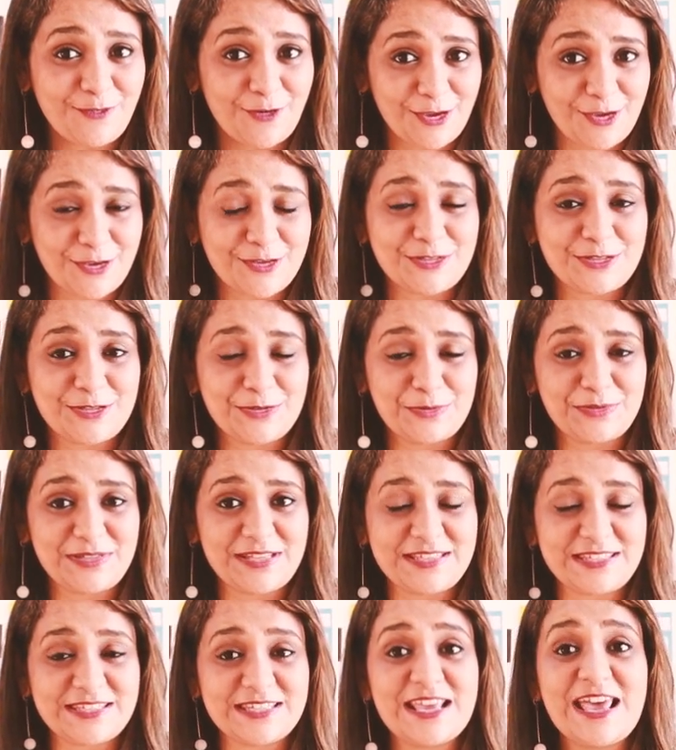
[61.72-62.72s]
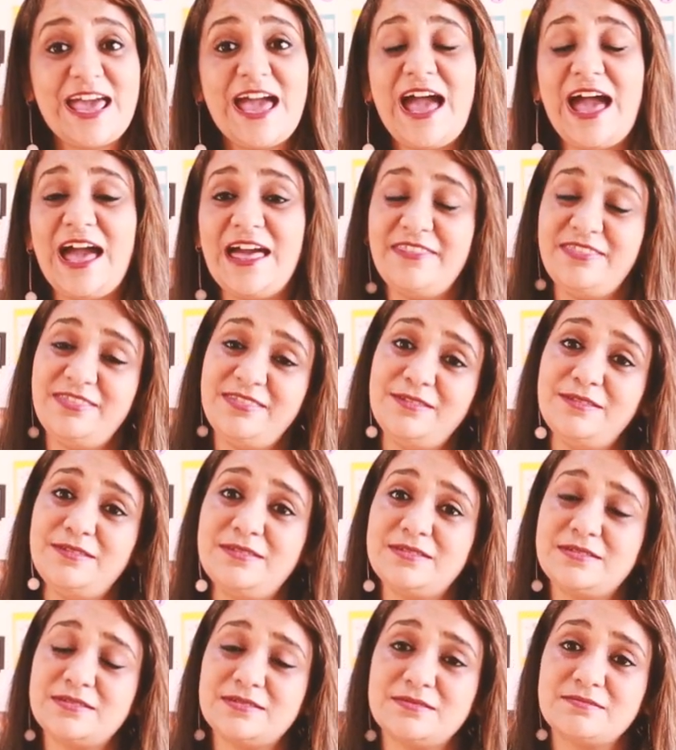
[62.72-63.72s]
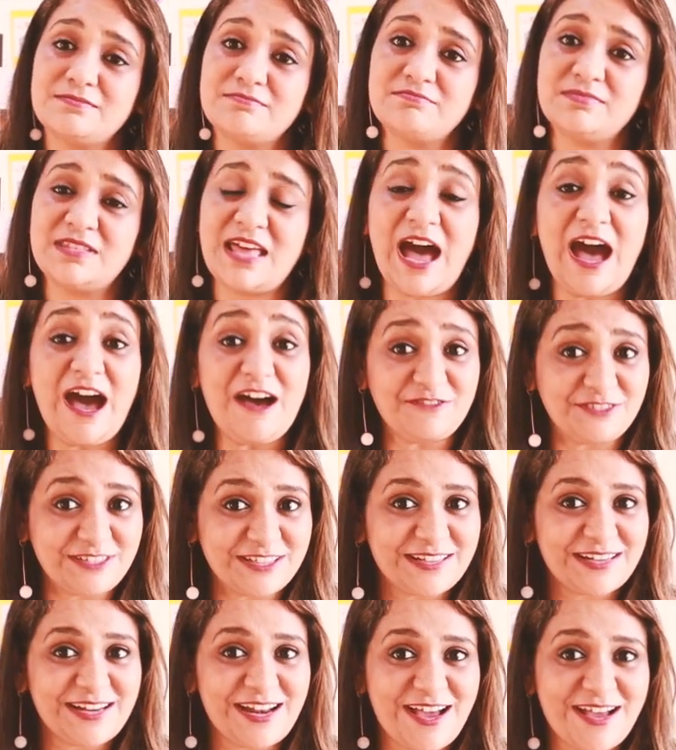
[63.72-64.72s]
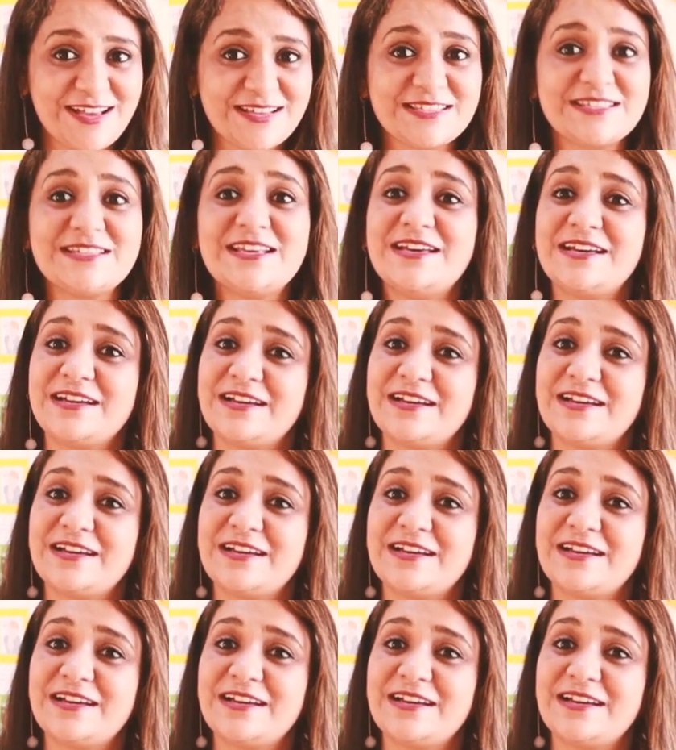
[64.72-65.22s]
for your students, and the after class